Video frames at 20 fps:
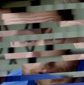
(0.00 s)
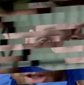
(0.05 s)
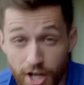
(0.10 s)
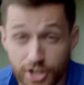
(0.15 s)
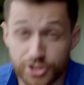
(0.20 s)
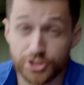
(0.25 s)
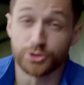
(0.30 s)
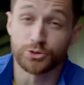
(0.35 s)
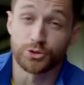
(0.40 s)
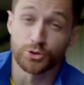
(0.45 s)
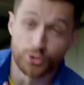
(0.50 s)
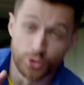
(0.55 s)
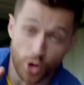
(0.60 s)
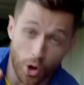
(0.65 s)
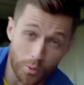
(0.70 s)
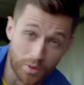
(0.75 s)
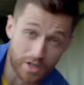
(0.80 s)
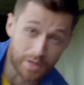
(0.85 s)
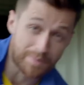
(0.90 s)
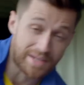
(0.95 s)
So guys, you do
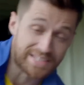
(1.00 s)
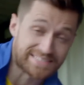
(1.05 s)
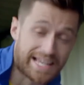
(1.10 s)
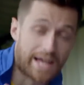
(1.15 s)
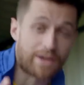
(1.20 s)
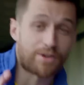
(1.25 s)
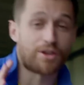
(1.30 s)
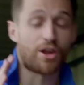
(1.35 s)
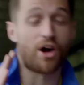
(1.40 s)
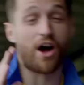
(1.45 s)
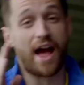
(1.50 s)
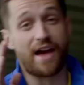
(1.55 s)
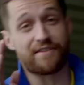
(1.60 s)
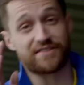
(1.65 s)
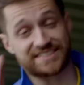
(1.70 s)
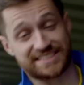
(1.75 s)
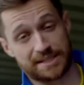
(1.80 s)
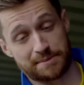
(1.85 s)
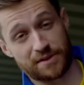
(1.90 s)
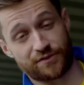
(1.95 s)
not want to miss our
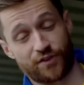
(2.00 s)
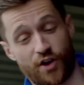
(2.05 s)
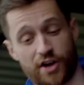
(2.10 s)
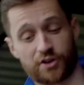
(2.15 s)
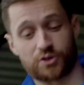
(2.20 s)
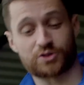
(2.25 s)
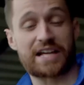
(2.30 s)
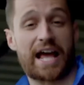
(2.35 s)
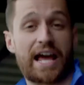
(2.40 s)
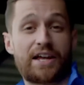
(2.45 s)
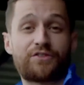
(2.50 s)
live semi-finals